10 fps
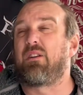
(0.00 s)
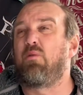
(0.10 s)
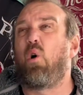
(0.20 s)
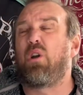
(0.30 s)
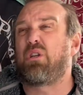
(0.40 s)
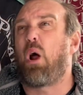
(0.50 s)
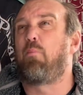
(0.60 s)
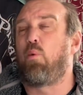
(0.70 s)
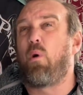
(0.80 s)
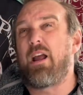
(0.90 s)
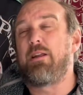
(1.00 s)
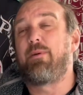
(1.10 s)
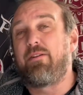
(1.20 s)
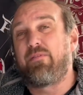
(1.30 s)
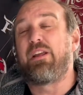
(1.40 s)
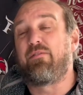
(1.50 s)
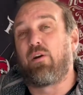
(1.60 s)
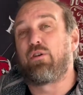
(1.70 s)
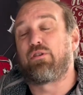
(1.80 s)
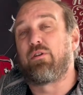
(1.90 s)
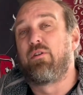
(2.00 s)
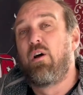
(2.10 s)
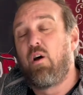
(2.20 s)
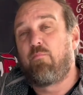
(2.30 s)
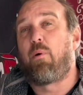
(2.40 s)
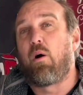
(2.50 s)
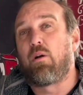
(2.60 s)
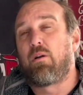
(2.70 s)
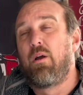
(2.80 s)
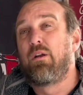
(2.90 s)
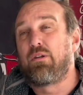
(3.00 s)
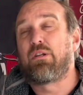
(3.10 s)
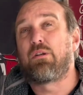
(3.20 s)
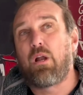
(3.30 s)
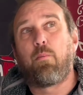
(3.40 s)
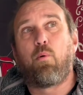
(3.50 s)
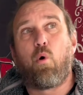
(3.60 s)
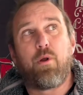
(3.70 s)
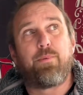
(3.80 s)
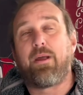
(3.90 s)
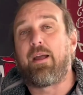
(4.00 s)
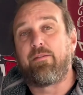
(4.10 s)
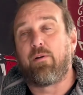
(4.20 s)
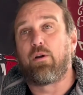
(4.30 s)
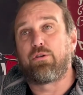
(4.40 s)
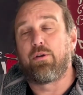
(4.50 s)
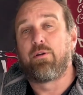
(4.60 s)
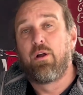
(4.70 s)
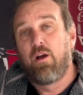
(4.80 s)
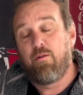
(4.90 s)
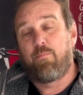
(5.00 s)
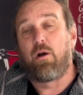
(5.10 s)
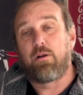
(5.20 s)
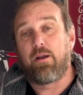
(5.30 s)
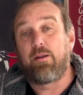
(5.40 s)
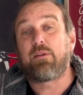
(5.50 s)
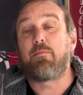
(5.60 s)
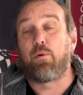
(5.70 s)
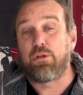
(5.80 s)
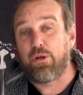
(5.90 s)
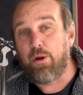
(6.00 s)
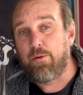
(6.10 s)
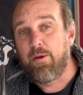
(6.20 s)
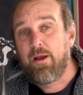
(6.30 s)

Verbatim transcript: So not a double A B V version of Punk, just a double I P A version of Punk, and it was eight point two.